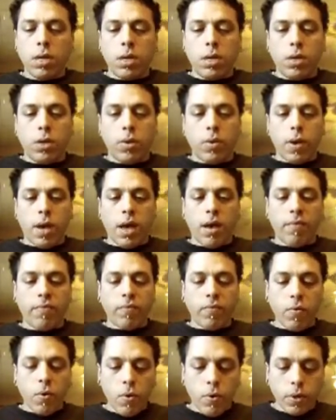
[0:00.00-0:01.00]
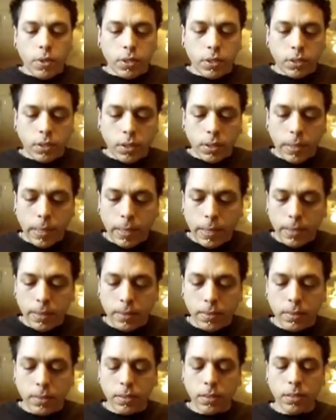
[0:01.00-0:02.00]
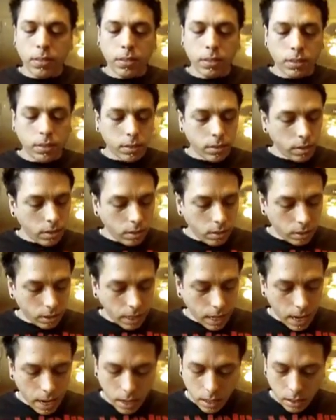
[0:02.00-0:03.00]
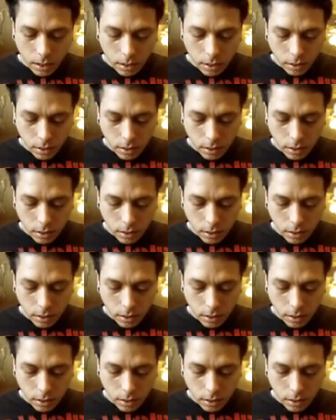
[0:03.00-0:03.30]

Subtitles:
You have ruins. This little tile